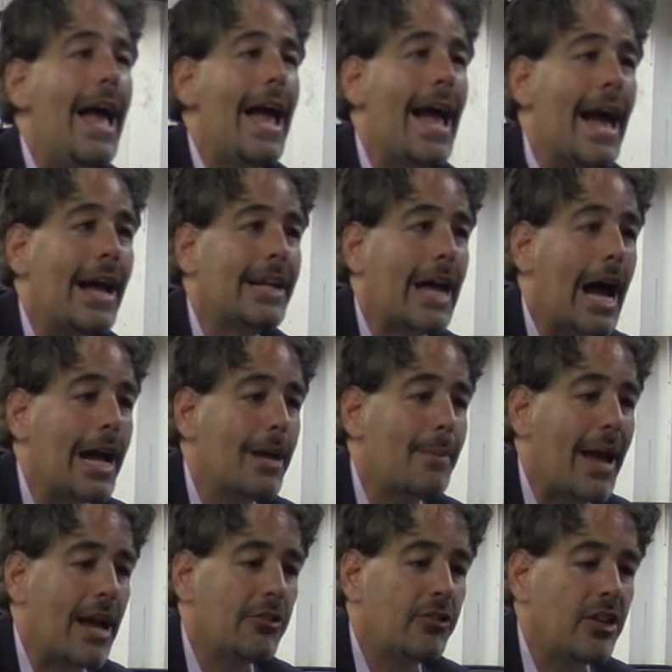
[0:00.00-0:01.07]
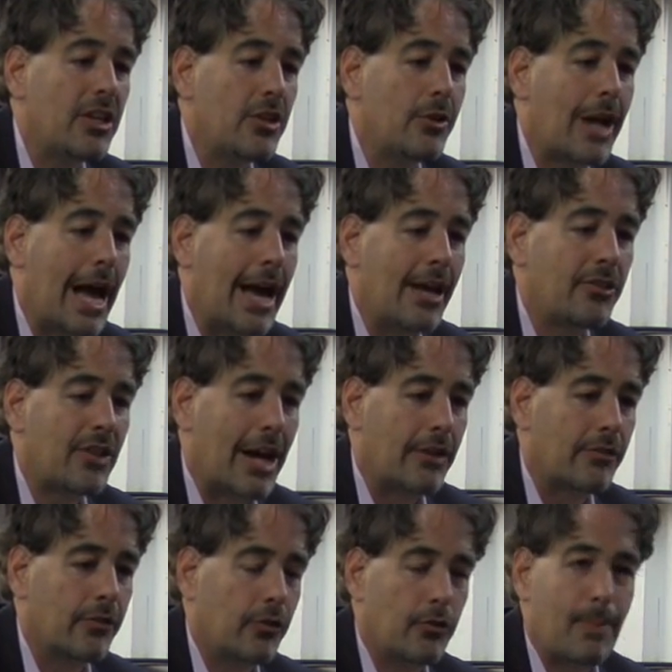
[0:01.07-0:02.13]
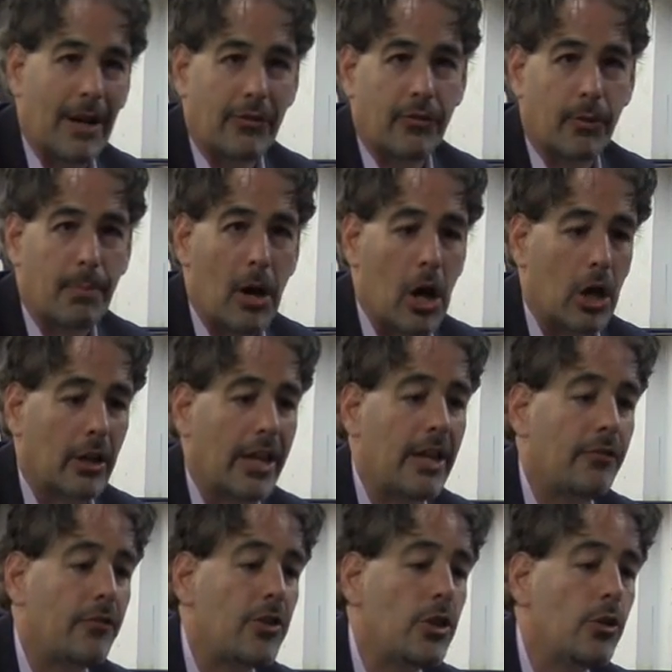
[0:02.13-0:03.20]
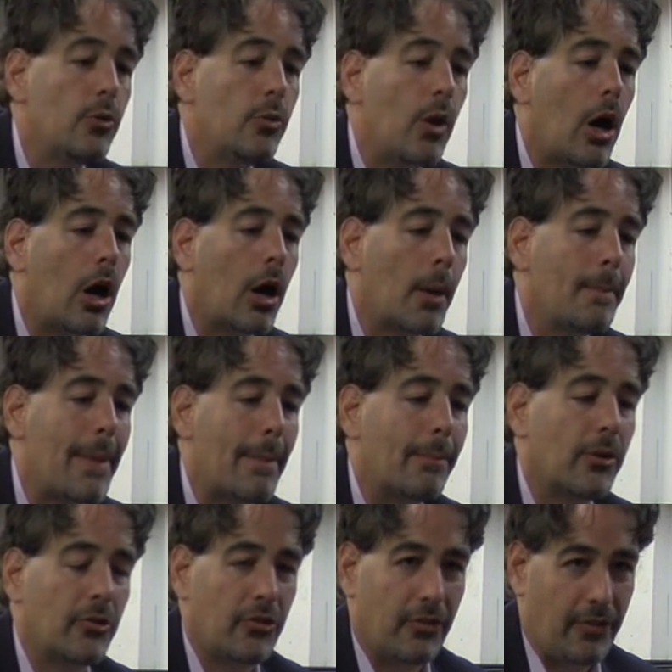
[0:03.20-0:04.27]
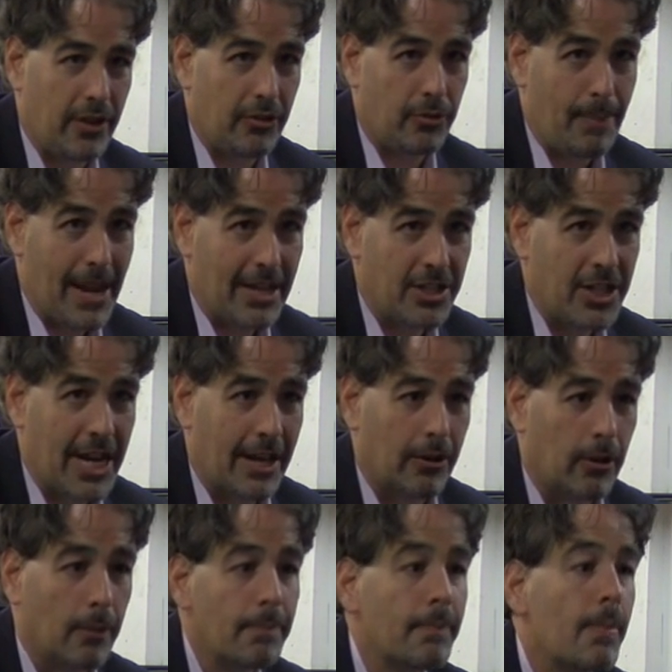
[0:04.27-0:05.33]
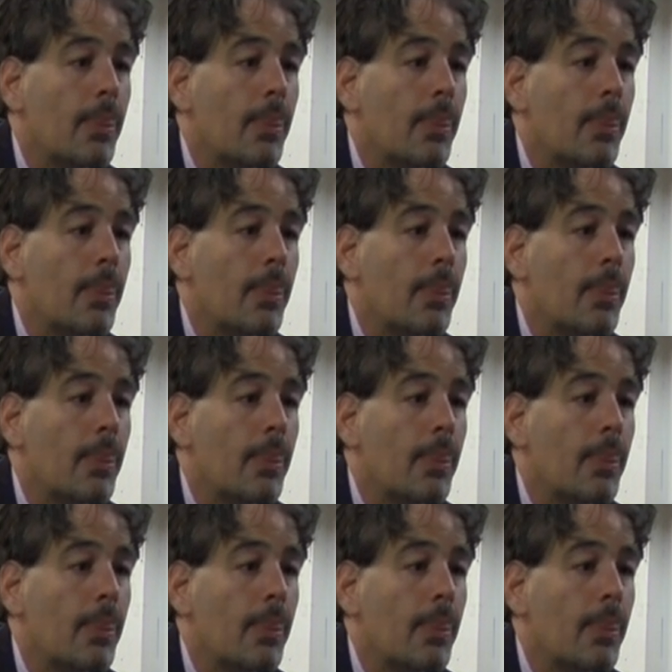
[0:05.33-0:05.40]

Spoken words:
And I am asking you guys, out of respect for Paul, if you are members of his paid channel,